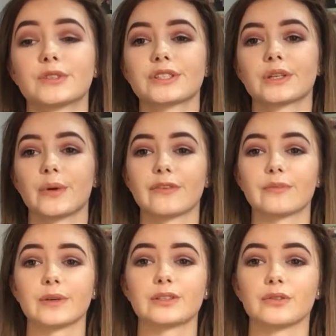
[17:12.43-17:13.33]
Gonna wait for
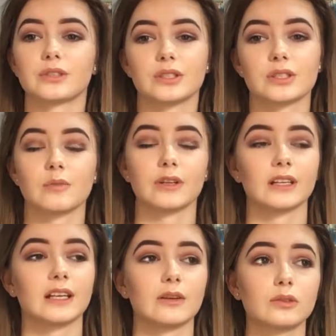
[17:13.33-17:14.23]
my dog to stop being
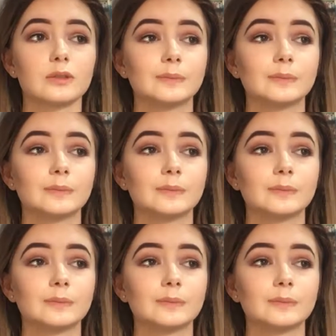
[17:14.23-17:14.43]
loud.